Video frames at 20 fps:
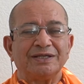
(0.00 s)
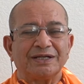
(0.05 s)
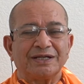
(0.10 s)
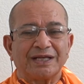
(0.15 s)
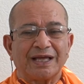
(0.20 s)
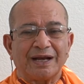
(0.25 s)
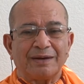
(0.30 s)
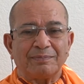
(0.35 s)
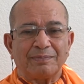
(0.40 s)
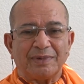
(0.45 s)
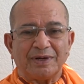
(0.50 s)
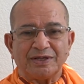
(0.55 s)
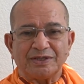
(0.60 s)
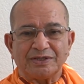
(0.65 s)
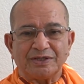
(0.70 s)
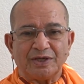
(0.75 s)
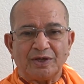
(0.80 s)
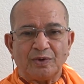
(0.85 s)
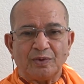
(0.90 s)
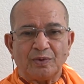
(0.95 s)
it can
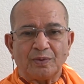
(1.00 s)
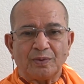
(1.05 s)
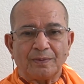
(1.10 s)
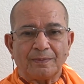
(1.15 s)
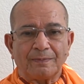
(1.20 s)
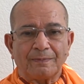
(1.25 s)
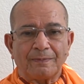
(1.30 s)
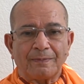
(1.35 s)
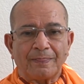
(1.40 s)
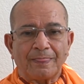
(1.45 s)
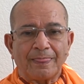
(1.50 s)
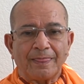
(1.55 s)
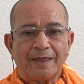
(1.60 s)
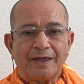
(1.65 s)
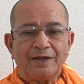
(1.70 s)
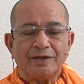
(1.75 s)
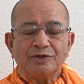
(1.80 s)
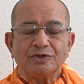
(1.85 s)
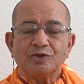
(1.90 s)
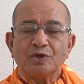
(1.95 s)
perceive.
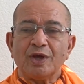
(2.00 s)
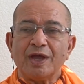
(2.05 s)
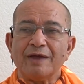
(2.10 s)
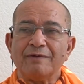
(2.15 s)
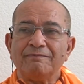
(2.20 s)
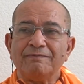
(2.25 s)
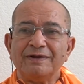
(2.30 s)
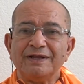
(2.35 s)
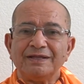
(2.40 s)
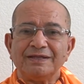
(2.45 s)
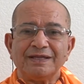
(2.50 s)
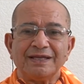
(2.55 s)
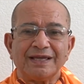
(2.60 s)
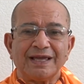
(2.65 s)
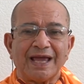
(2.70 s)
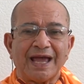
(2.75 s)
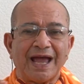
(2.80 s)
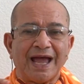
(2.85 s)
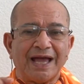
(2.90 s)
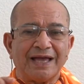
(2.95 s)
So everything
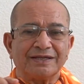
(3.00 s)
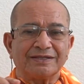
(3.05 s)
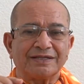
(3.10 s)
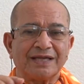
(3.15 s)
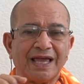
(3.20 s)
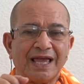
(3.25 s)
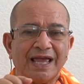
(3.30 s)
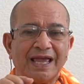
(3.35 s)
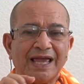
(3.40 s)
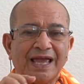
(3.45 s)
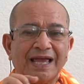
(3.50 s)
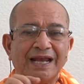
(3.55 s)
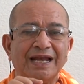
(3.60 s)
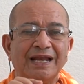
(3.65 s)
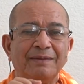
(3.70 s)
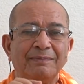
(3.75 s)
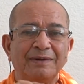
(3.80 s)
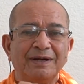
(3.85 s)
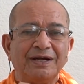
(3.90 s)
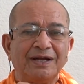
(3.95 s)
has a
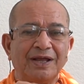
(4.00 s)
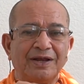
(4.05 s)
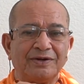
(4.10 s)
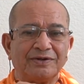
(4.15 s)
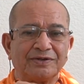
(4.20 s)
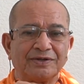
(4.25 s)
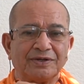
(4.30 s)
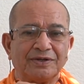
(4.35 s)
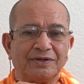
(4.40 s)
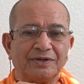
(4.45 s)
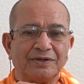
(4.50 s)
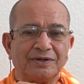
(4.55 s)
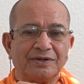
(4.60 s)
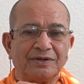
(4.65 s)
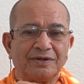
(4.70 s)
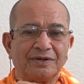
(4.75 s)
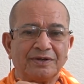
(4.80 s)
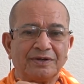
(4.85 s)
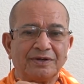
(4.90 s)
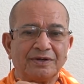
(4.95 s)
limitation.
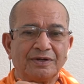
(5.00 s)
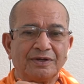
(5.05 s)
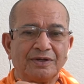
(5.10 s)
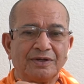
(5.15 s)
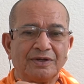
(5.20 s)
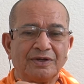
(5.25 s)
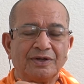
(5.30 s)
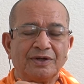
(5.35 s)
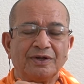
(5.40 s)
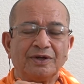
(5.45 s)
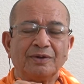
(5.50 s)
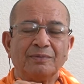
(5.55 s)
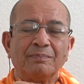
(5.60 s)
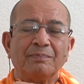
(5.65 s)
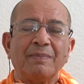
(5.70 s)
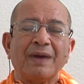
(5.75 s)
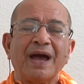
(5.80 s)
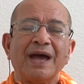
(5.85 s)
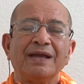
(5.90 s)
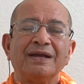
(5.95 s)

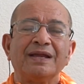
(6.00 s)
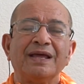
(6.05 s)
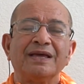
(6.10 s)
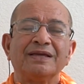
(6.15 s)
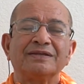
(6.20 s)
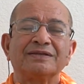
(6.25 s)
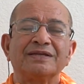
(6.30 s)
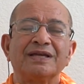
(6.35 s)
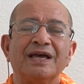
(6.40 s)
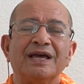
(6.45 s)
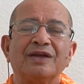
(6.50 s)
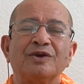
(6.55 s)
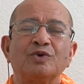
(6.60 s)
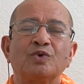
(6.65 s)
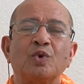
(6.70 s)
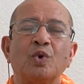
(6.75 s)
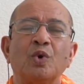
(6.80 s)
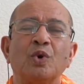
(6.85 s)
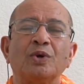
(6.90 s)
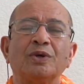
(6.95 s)
Man has
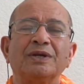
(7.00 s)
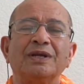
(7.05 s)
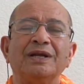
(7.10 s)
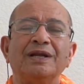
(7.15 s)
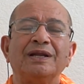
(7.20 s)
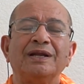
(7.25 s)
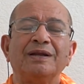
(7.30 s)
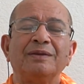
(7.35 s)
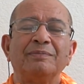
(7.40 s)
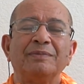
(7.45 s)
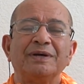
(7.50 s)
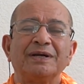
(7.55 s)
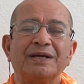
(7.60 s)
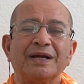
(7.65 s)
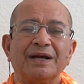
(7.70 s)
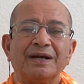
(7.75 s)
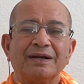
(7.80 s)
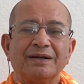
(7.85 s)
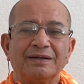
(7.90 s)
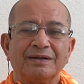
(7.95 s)
totally
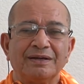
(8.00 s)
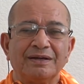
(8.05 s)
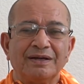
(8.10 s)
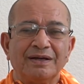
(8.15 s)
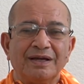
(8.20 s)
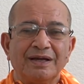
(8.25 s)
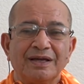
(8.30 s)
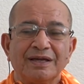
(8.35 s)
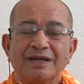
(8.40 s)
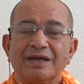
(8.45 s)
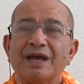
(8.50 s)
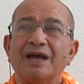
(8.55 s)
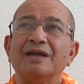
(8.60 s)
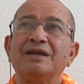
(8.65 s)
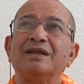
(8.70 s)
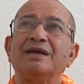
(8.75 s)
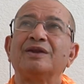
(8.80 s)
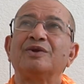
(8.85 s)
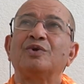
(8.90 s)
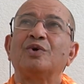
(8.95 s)
limited. Can
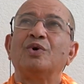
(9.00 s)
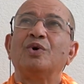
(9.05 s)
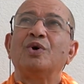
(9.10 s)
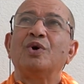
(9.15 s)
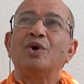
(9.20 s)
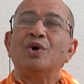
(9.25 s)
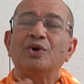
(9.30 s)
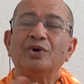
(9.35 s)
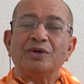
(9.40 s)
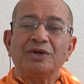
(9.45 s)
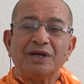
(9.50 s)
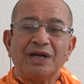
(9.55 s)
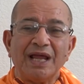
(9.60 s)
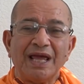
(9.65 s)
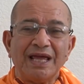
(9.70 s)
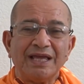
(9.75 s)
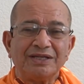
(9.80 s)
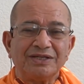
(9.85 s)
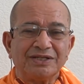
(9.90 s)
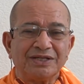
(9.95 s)
he know
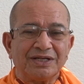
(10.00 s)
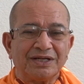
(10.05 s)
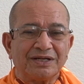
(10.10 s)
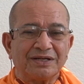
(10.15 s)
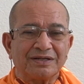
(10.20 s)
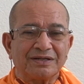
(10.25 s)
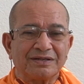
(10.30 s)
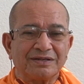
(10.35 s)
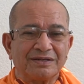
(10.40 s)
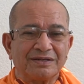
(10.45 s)
nature?